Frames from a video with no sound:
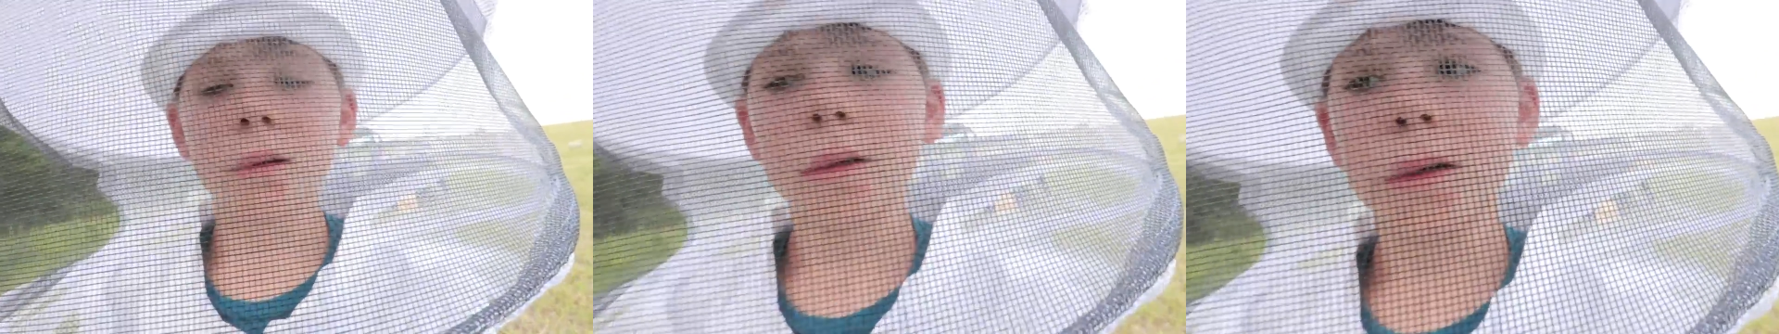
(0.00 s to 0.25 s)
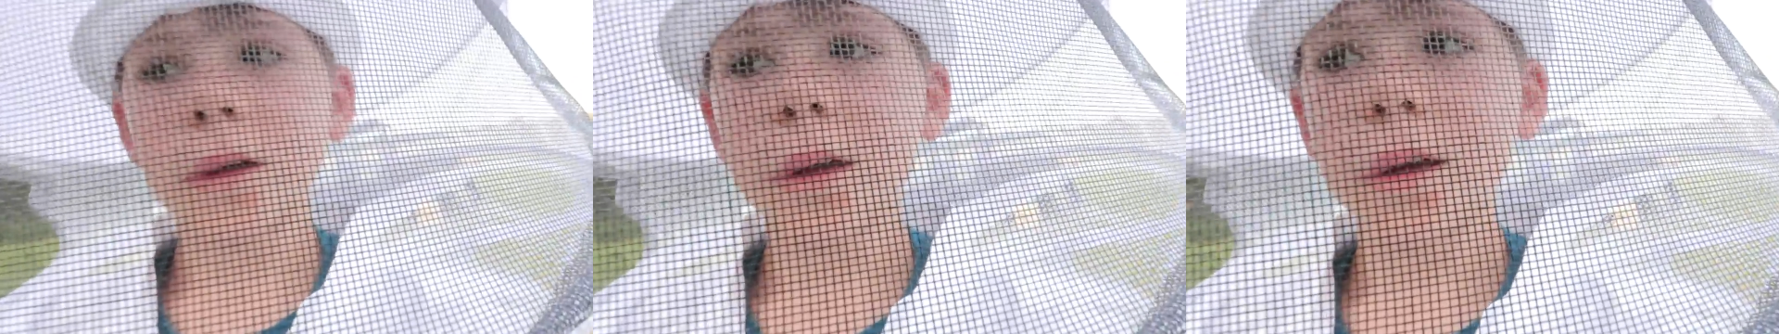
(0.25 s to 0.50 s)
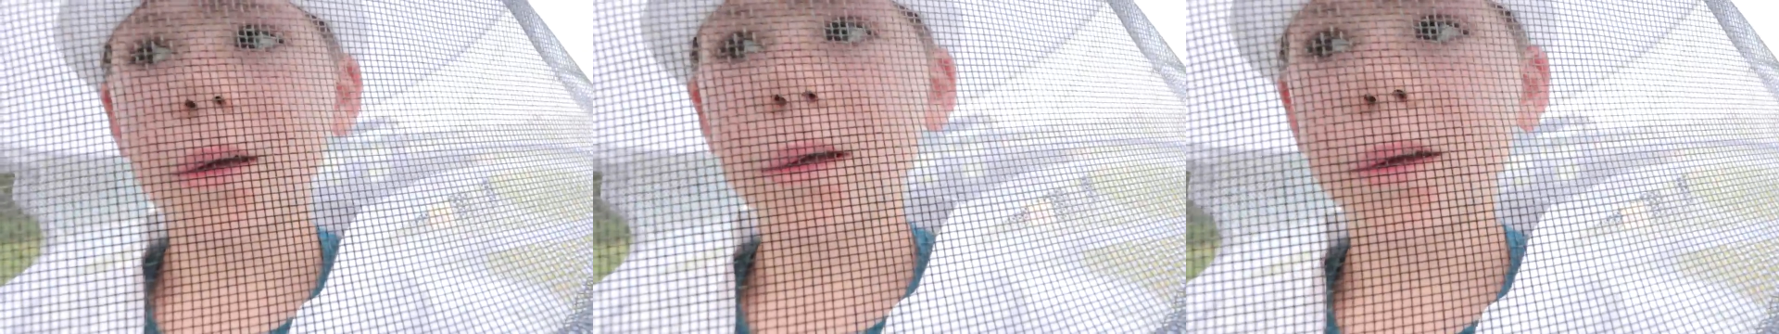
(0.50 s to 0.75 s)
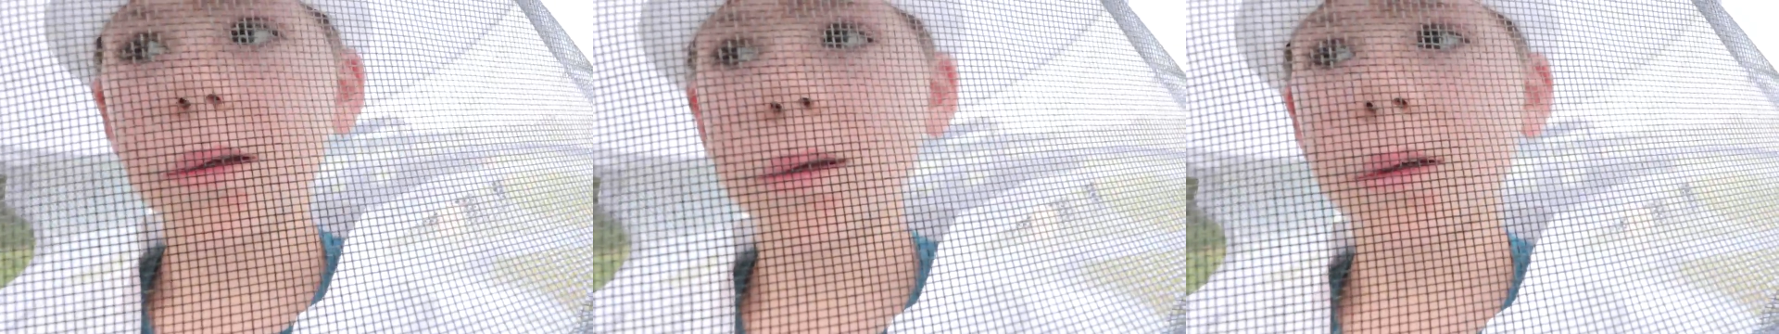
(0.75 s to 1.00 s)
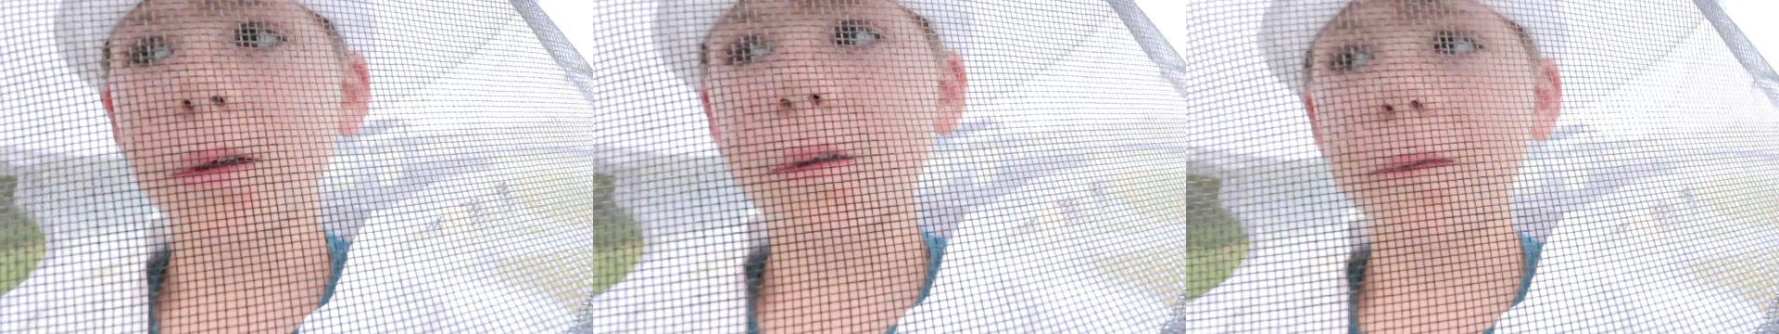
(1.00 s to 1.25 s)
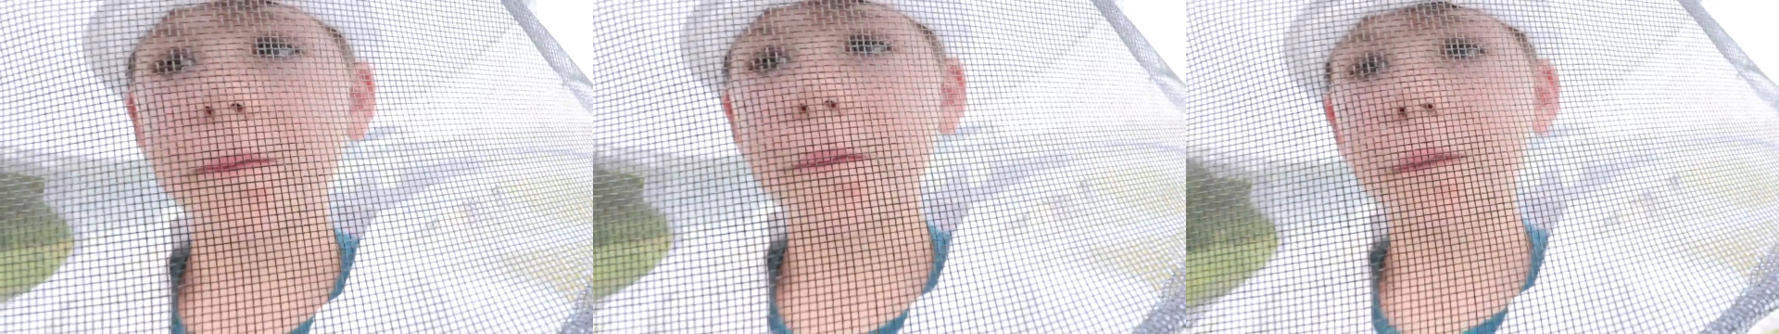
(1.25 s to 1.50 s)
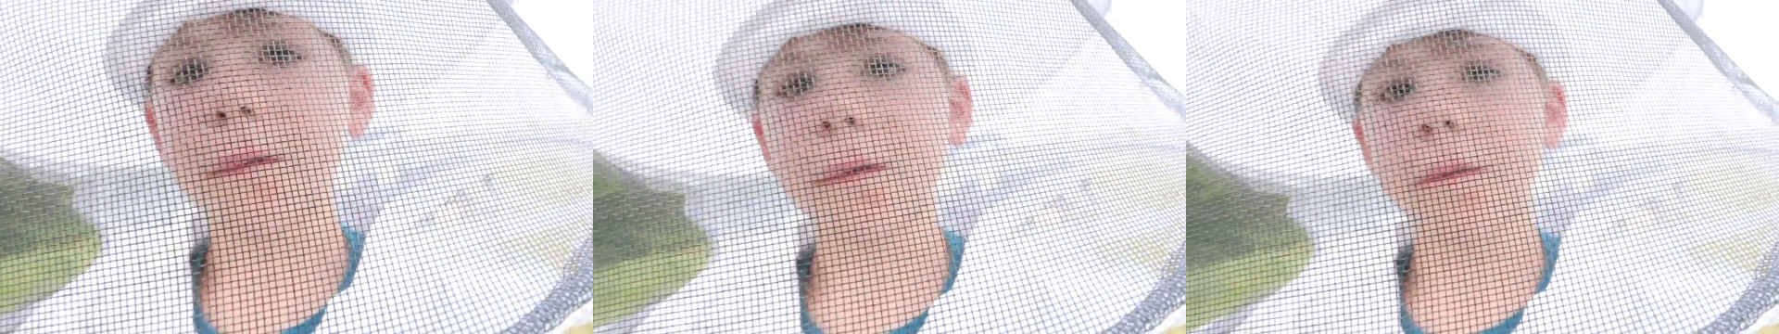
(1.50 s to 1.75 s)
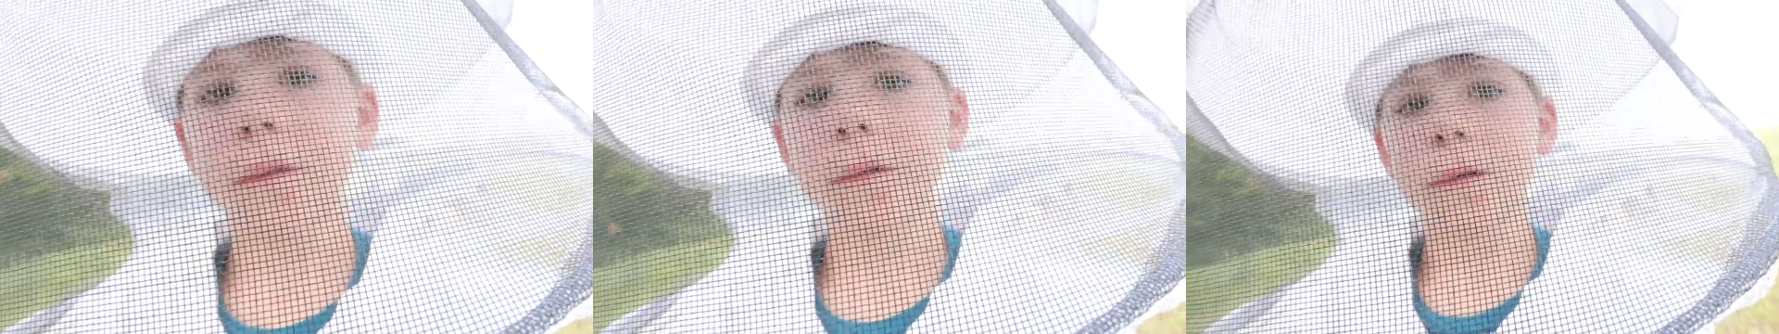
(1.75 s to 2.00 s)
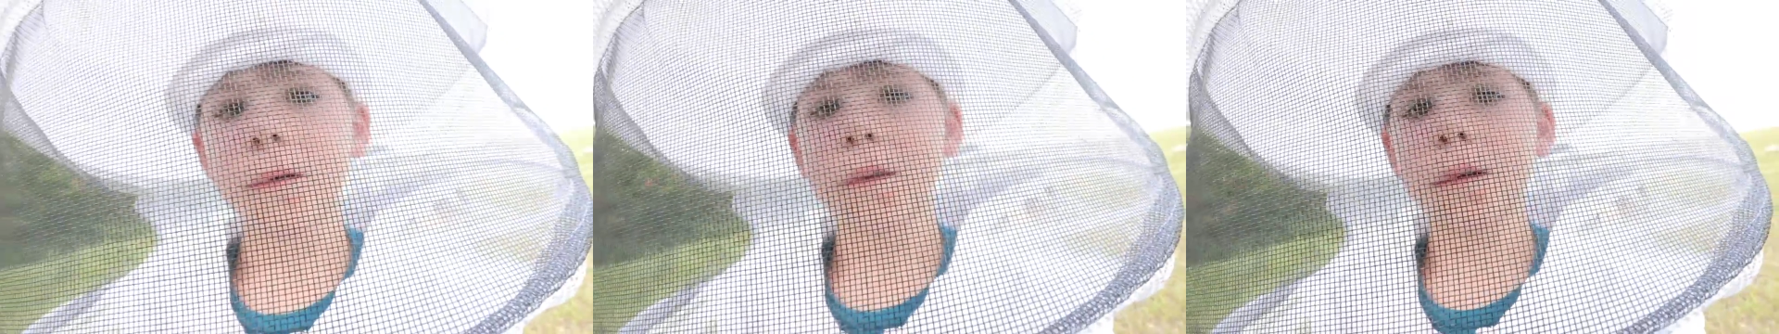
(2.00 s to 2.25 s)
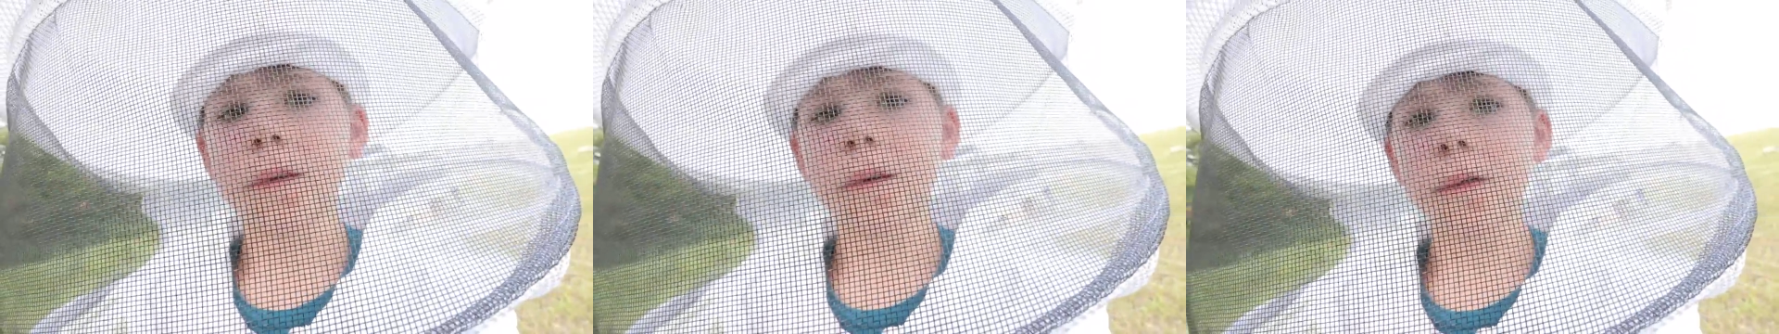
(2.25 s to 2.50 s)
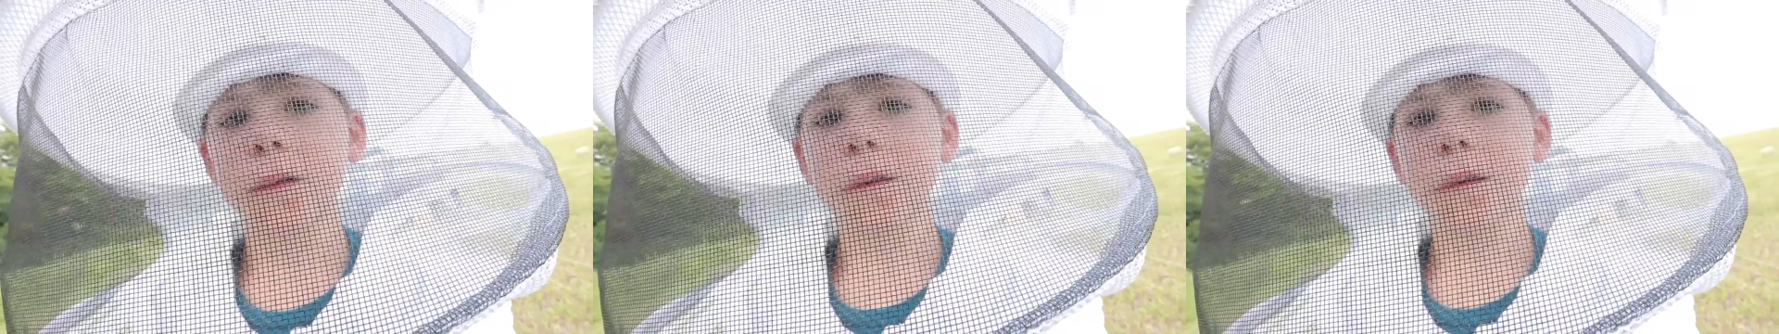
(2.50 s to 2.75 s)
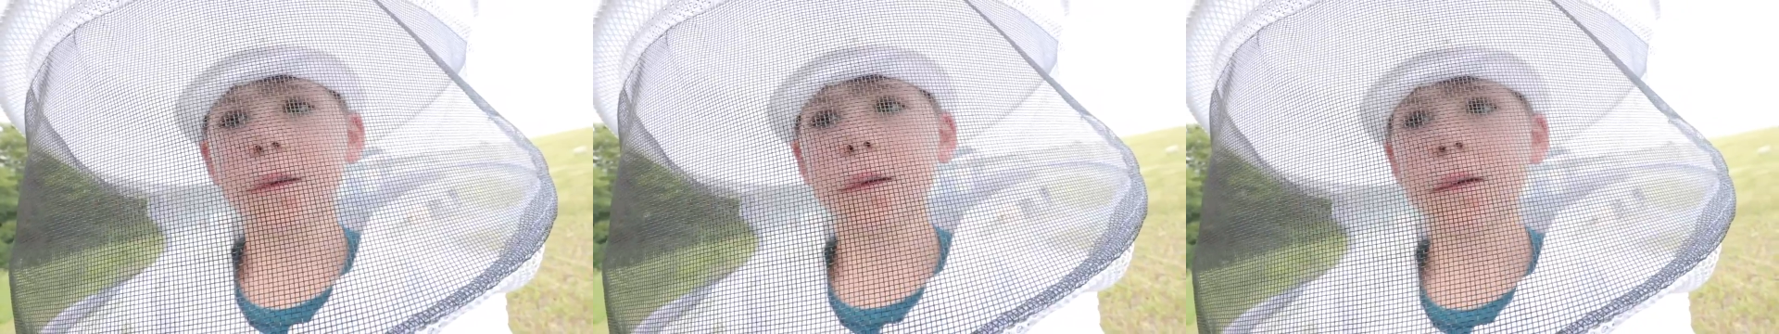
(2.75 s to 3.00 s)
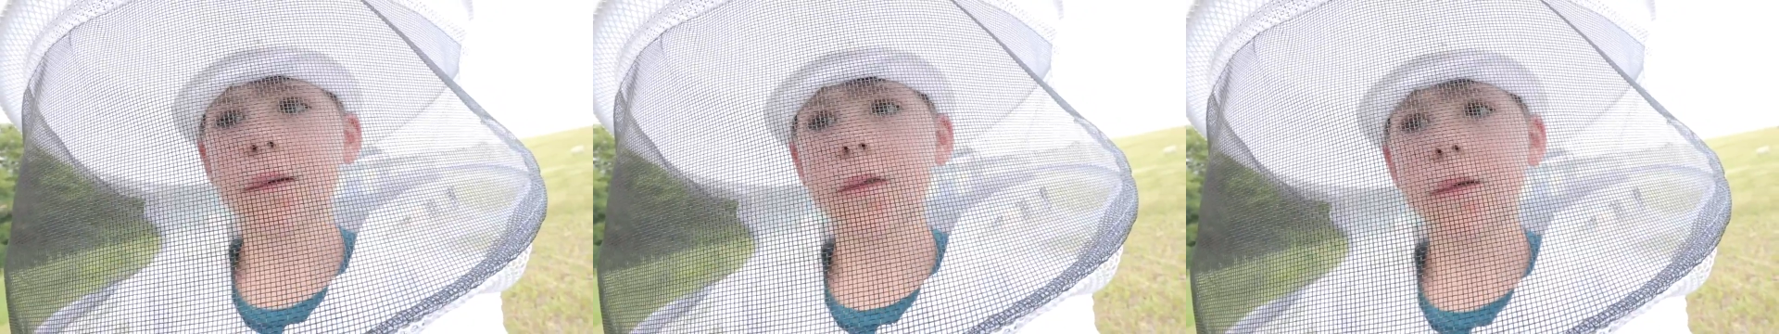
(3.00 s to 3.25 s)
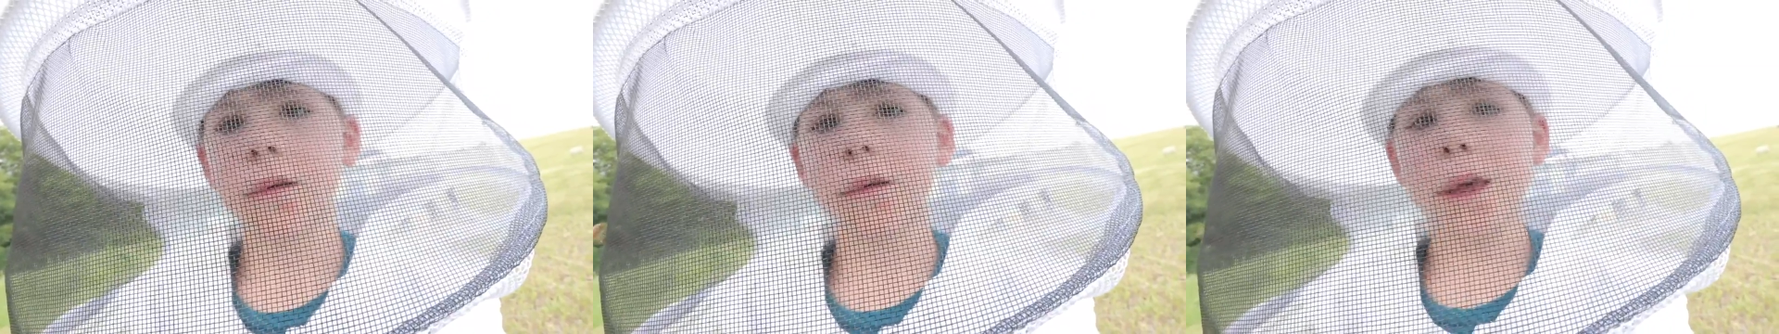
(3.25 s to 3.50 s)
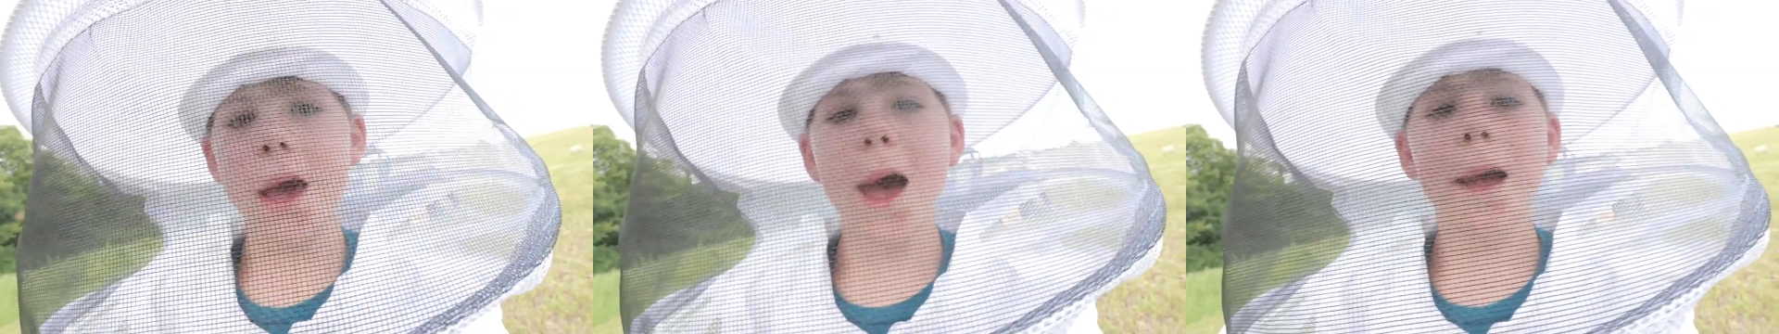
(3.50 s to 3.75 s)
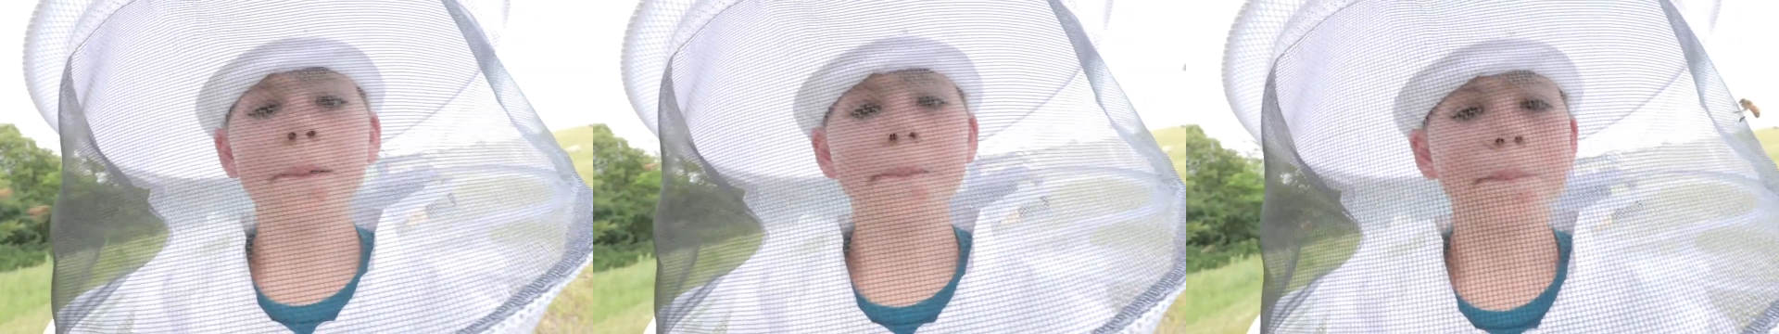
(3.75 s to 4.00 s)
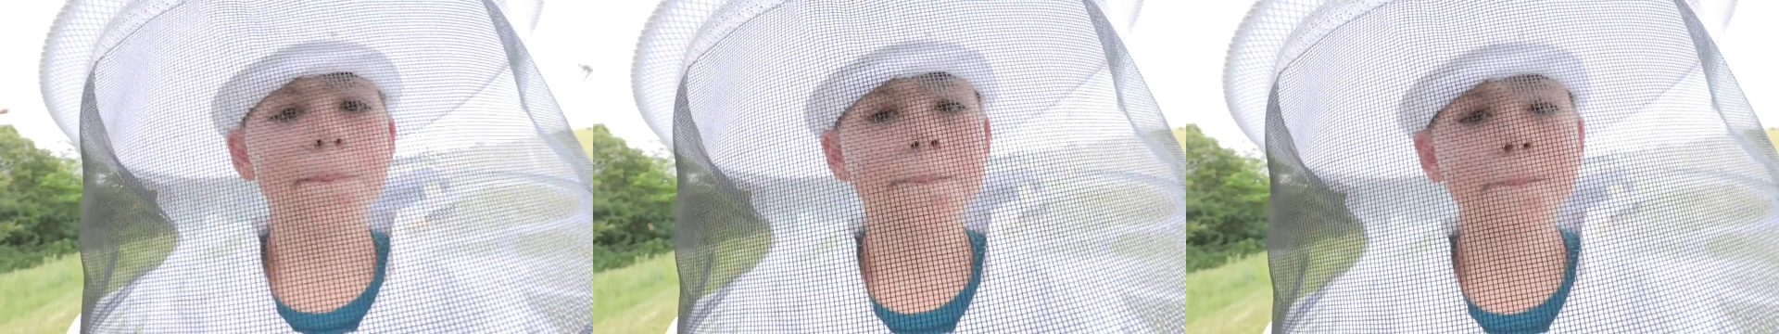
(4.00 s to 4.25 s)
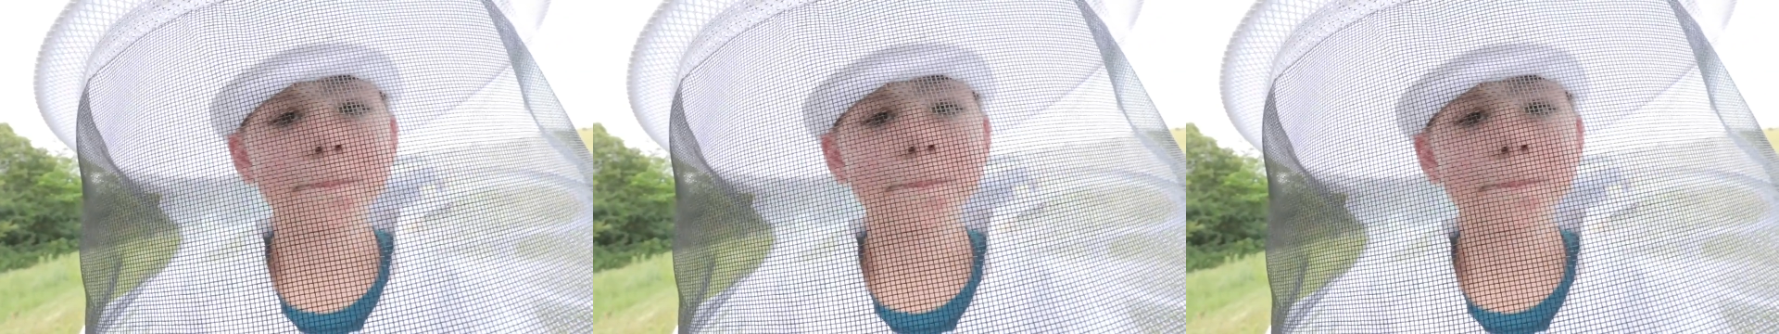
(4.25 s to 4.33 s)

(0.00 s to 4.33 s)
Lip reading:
Nobody's mouth can be seen.